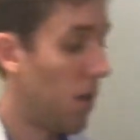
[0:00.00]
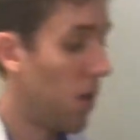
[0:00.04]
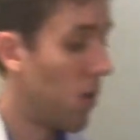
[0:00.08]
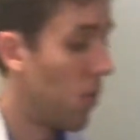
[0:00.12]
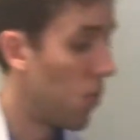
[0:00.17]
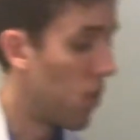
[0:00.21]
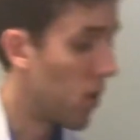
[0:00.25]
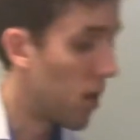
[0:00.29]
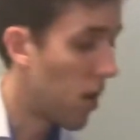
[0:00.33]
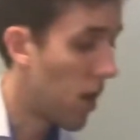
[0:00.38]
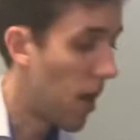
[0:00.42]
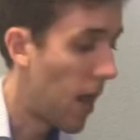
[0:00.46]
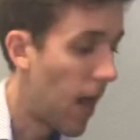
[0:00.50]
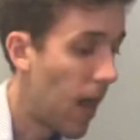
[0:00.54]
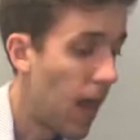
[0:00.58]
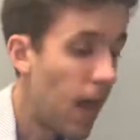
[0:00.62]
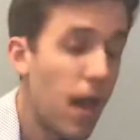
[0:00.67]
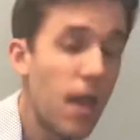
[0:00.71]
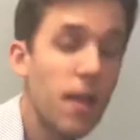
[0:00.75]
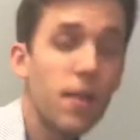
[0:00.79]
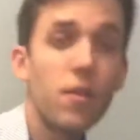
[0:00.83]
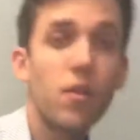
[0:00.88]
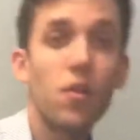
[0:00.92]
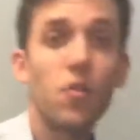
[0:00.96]
When our
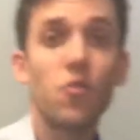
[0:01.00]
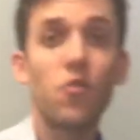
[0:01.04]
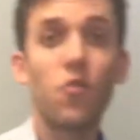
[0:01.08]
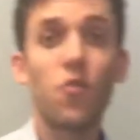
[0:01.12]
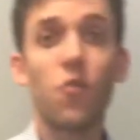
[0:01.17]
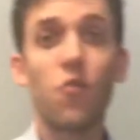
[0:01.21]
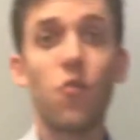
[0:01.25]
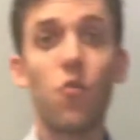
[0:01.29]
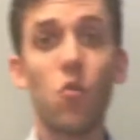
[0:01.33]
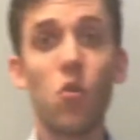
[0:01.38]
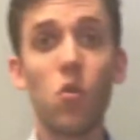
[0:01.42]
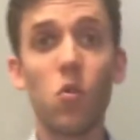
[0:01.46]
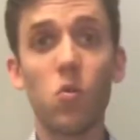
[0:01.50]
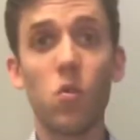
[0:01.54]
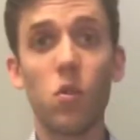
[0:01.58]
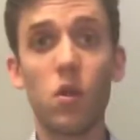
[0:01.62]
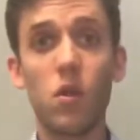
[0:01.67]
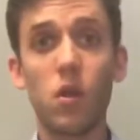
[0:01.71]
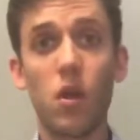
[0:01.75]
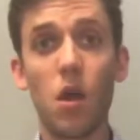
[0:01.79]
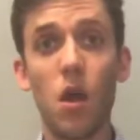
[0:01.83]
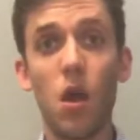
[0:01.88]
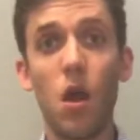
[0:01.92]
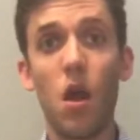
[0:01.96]
head goes
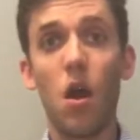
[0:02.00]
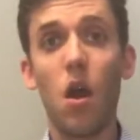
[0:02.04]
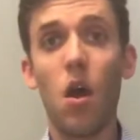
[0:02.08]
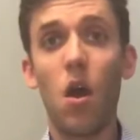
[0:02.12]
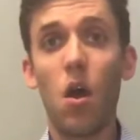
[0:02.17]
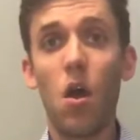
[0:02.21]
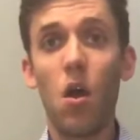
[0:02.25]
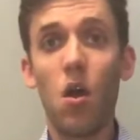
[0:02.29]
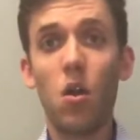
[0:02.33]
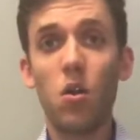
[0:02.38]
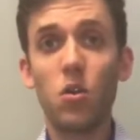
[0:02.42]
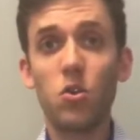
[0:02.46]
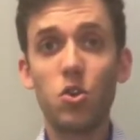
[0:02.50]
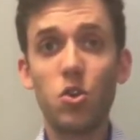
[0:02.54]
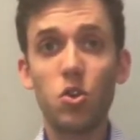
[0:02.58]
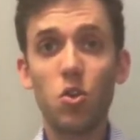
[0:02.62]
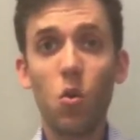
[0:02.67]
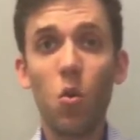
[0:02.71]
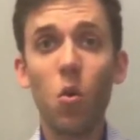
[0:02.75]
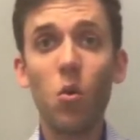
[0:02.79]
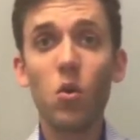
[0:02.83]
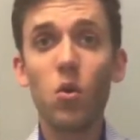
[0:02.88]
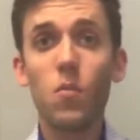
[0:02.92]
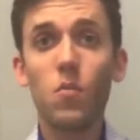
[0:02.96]
forward, our
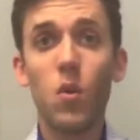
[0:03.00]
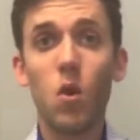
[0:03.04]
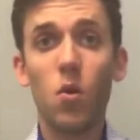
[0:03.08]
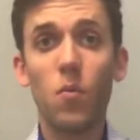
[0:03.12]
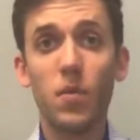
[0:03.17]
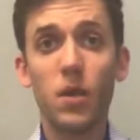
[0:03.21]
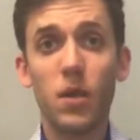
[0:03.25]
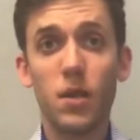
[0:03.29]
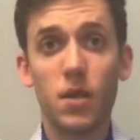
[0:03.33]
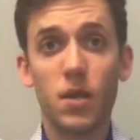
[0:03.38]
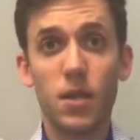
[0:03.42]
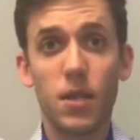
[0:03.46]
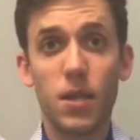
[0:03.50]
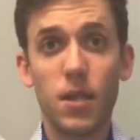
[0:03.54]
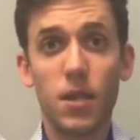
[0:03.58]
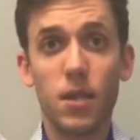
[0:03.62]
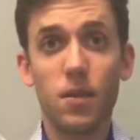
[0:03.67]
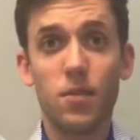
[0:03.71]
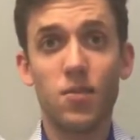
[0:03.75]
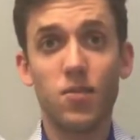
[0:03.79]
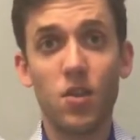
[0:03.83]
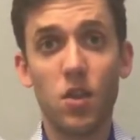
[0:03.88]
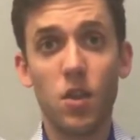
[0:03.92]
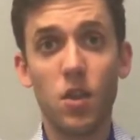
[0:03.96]
shoulder mobility
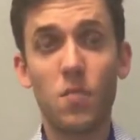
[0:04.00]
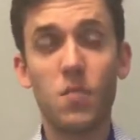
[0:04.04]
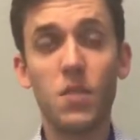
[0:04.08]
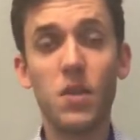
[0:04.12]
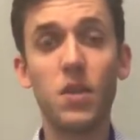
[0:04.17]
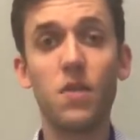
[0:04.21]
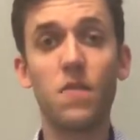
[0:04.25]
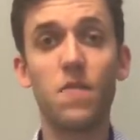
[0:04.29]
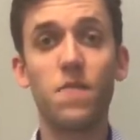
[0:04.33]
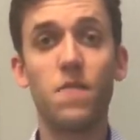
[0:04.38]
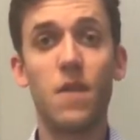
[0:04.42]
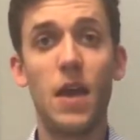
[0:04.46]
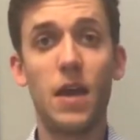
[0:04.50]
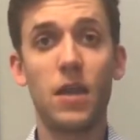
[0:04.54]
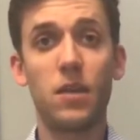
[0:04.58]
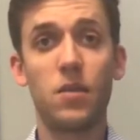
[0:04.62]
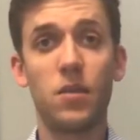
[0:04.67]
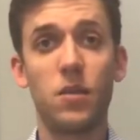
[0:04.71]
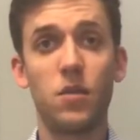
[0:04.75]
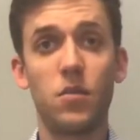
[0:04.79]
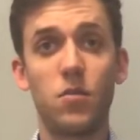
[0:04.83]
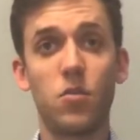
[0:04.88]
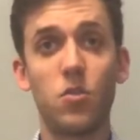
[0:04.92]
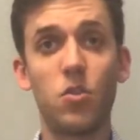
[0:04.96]
is gonna be
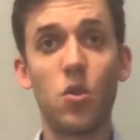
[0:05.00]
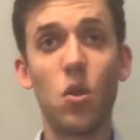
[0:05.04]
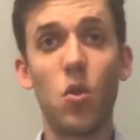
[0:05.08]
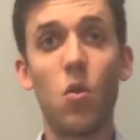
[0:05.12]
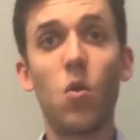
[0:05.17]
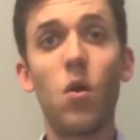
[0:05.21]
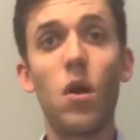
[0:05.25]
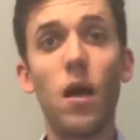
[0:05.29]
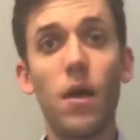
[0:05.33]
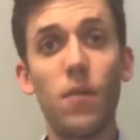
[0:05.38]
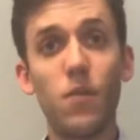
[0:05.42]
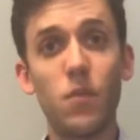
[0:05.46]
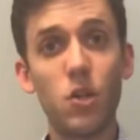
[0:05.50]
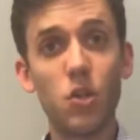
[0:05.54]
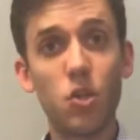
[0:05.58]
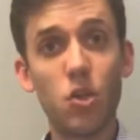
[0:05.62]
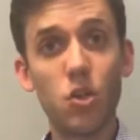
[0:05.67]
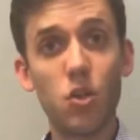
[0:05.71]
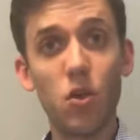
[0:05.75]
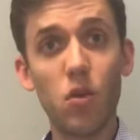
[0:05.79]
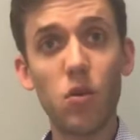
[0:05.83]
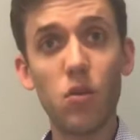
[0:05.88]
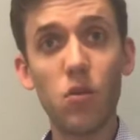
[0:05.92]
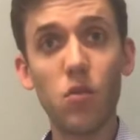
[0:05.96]
affected. So I'm gonna
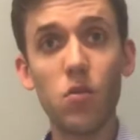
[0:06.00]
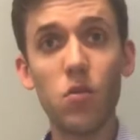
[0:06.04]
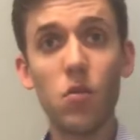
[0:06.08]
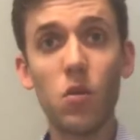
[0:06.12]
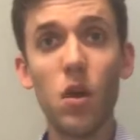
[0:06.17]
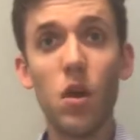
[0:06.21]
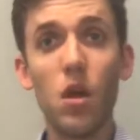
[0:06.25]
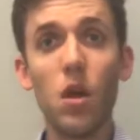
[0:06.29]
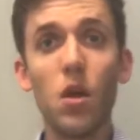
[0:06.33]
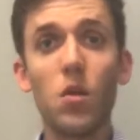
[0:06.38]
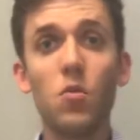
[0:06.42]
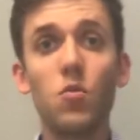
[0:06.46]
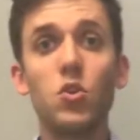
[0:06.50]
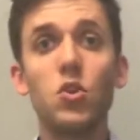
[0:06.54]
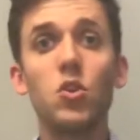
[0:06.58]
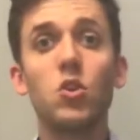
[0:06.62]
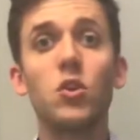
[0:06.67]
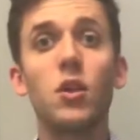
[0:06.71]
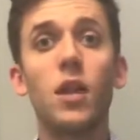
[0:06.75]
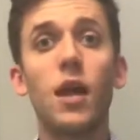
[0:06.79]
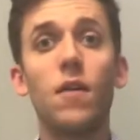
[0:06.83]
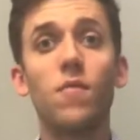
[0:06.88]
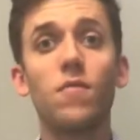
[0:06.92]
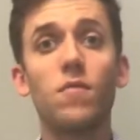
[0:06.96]
show you, we
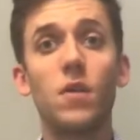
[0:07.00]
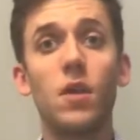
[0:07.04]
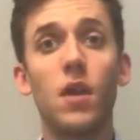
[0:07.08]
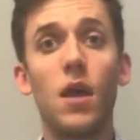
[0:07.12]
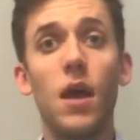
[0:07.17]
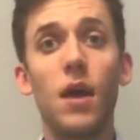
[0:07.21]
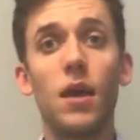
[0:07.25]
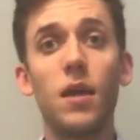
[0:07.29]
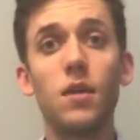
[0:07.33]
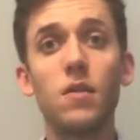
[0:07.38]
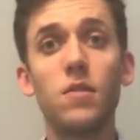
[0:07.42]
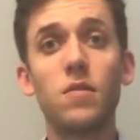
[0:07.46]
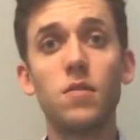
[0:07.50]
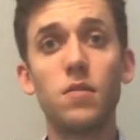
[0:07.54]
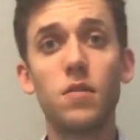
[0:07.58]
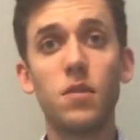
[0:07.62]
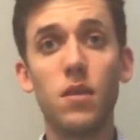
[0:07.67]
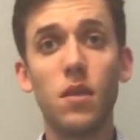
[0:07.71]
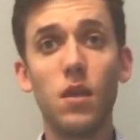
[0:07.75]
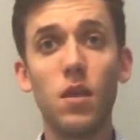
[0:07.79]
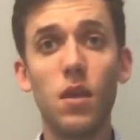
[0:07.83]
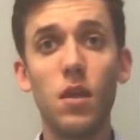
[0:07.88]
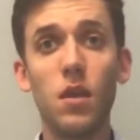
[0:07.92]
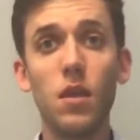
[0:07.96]
should have
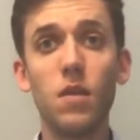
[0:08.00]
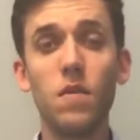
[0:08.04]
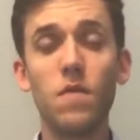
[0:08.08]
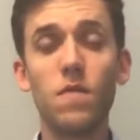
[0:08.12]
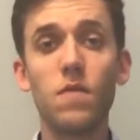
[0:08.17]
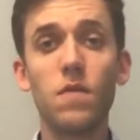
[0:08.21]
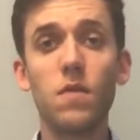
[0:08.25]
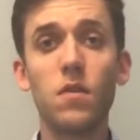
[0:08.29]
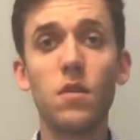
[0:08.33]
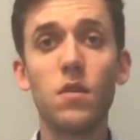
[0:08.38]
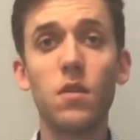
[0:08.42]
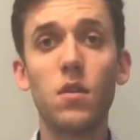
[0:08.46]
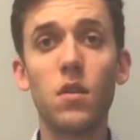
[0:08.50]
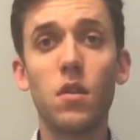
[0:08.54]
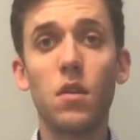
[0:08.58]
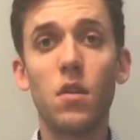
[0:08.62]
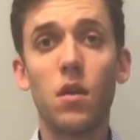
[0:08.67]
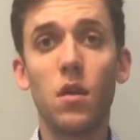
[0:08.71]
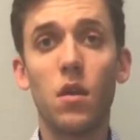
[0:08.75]
nice, even,